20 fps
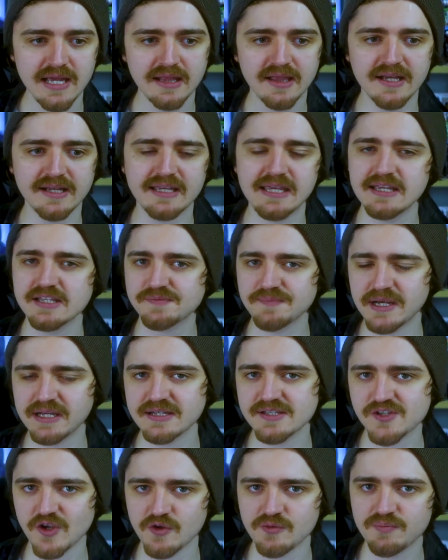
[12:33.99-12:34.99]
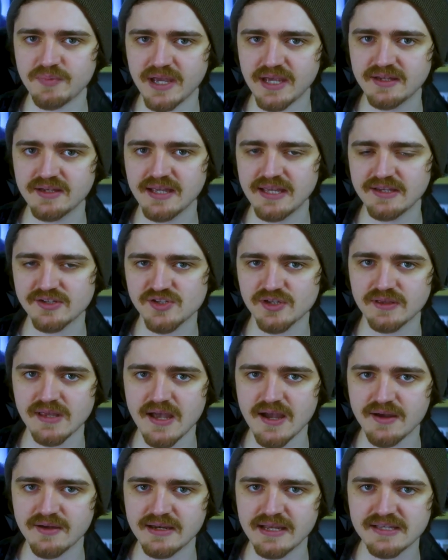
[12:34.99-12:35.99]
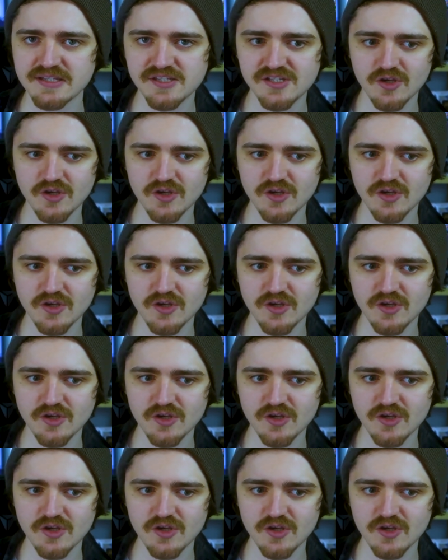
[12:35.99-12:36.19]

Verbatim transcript: like he's made his own bed, he should lie on it,